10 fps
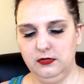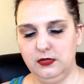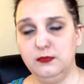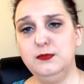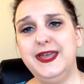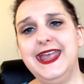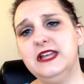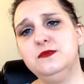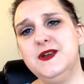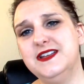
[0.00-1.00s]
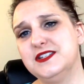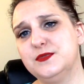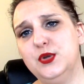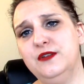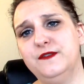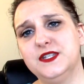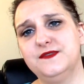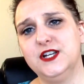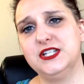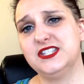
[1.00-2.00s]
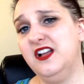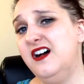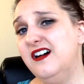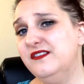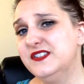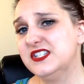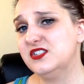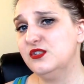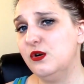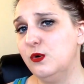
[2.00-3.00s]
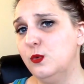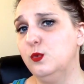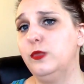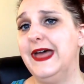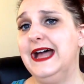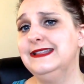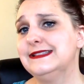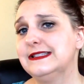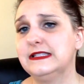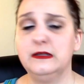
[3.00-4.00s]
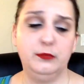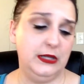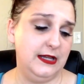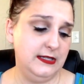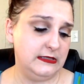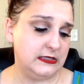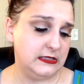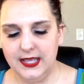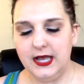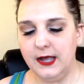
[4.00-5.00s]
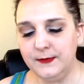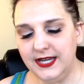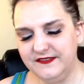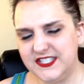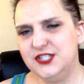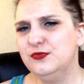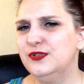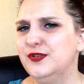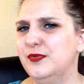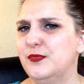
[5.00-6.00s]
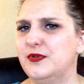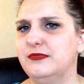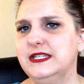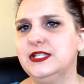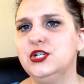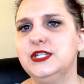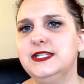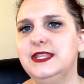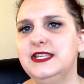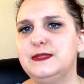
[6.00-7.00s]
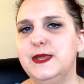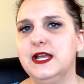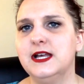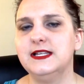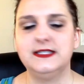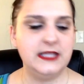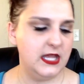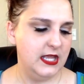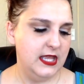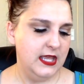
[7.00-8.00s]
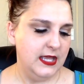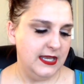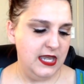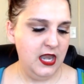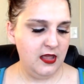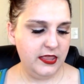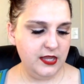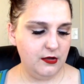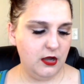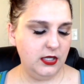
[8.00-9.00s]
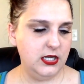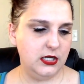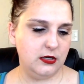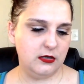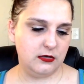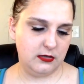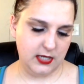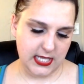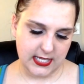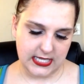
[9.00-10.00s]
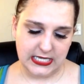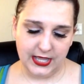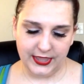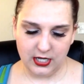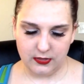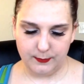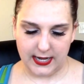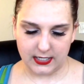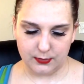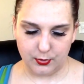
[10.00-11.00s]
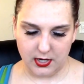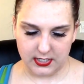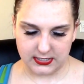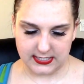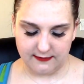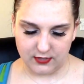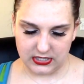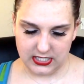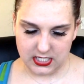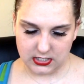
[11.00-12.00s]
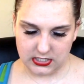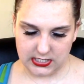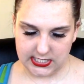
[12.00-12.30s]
I mean, my hand where I just put it feels very soft, so that's a plus. I'm gonna have to do a little bit more research into this because nothing on here and nothing on the back of the product, everything